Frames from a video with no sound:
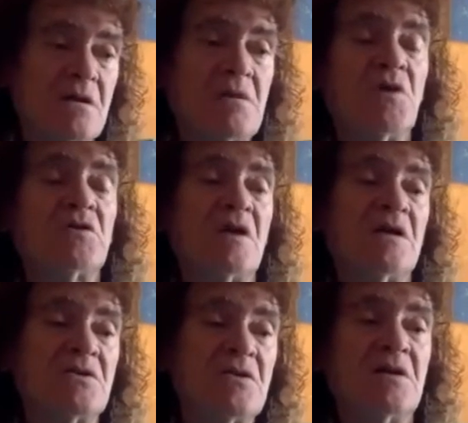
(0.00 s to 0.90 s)

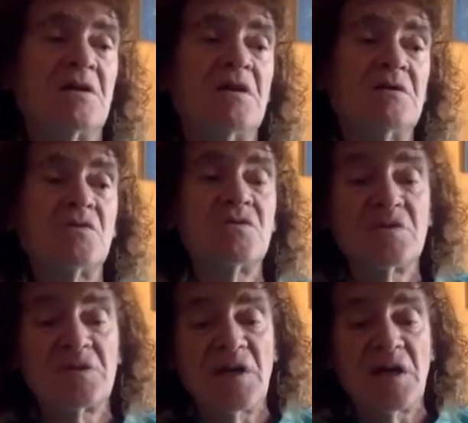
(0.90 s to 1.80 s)
immortality into the
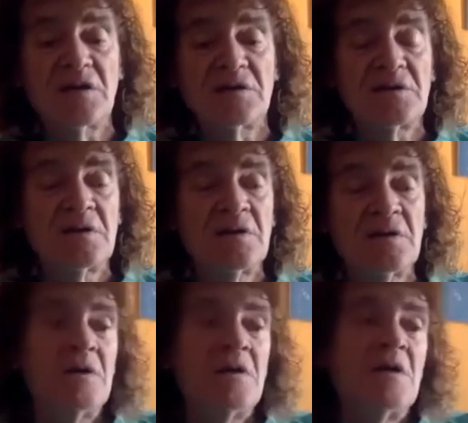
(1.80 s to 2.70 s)
cells.
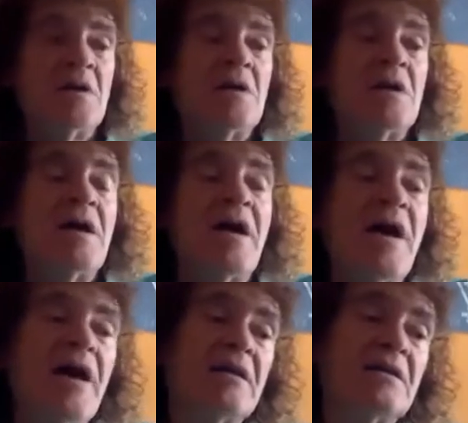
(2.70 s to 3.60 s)

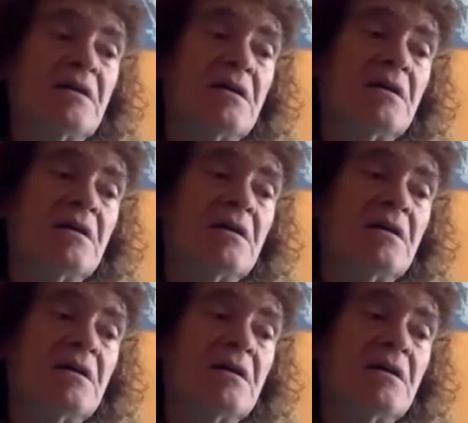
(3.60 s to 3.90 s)
And